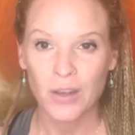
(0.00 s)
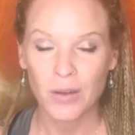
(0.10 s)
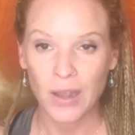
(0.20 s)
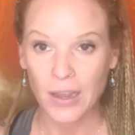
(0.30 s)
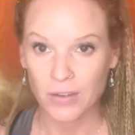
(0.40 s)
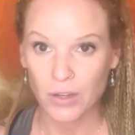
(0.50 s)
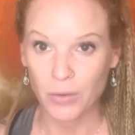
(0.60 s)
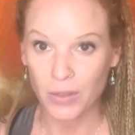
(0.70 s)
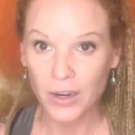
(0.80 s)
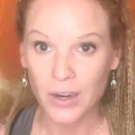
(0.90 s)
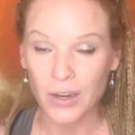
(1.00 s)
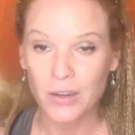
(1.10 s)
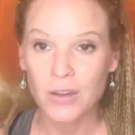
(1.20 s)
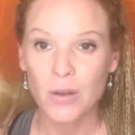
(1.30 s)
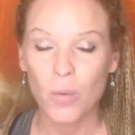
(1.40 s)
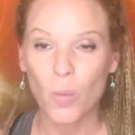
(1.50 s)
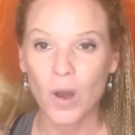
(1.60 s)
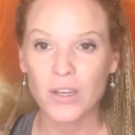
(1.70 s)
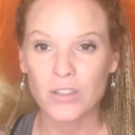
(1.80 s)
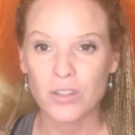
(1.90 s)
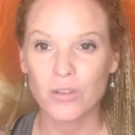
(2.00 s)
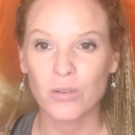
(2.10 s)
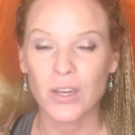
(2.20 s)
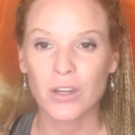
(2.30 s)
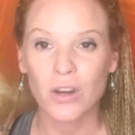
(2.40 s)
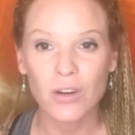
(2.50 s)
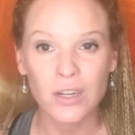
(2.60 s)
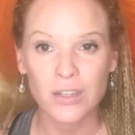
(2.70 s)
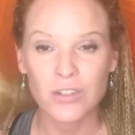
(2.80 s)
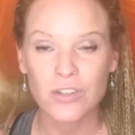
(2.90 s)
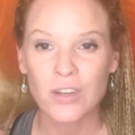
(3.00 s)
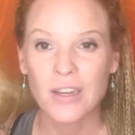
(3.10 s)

at Yothera want to encourage